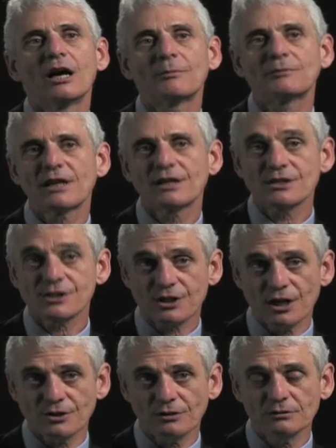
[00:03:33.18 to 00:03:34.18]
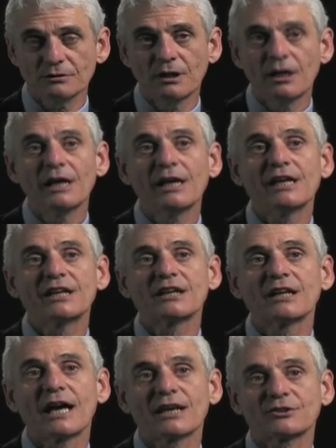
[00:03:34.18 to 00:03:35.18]
update his schedule. He
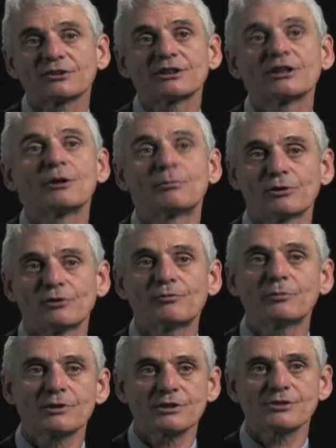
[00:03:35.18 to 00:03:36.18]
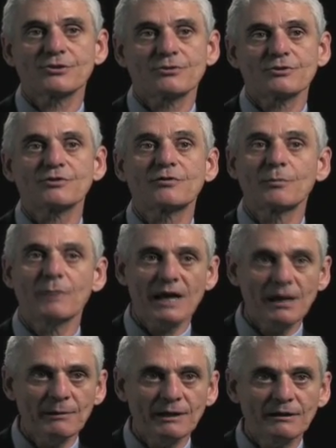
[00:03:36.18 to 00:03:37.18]
can actually approve purchase orders for
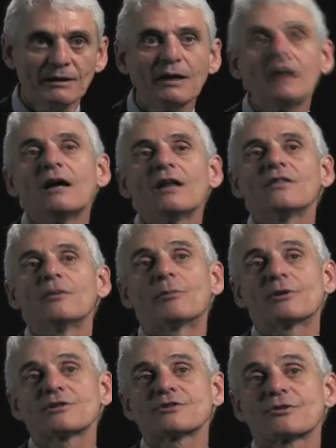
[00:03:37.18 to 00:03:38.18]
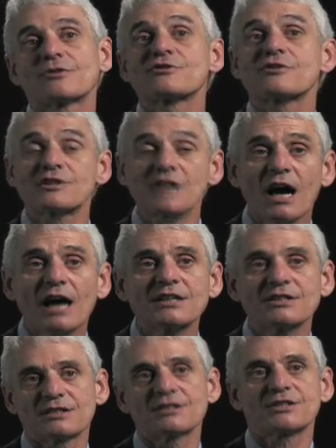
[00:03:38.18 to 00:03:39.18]
payment. The purchase orders are tied
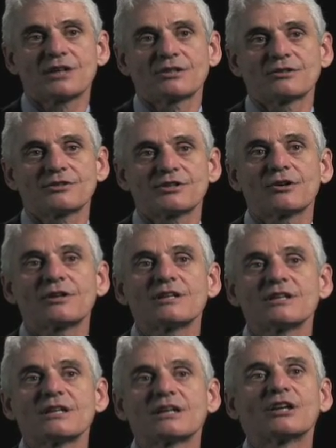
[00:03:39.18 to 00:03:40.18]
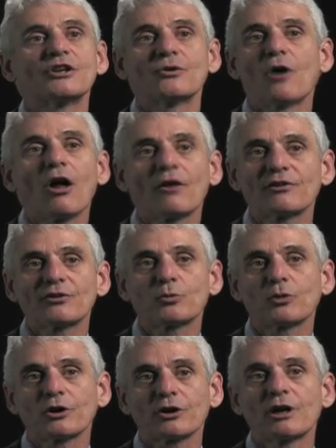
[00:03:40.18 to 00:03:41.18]
to the schedule, so he can do all of his
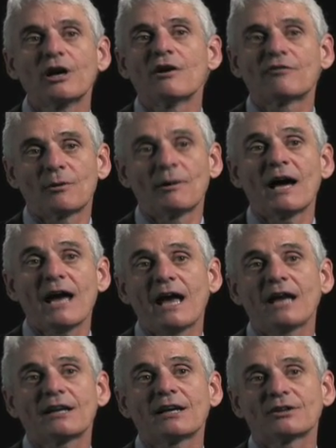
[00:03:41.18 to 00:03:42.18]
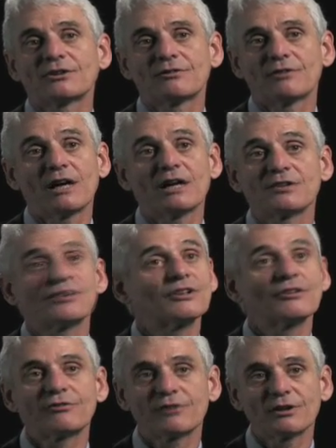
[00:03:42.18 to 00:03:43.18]
work from a handheld device in
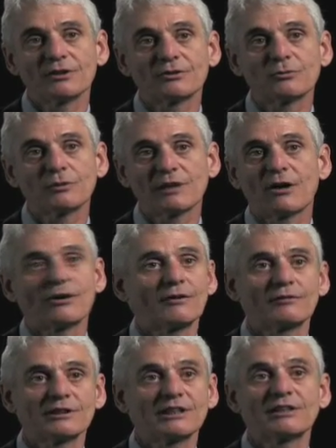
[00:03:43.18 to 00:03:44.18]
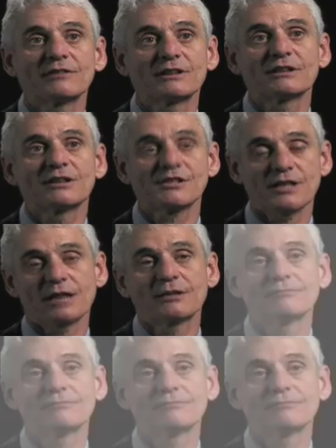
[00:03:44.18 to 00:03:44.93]
the field without ever leaving the site.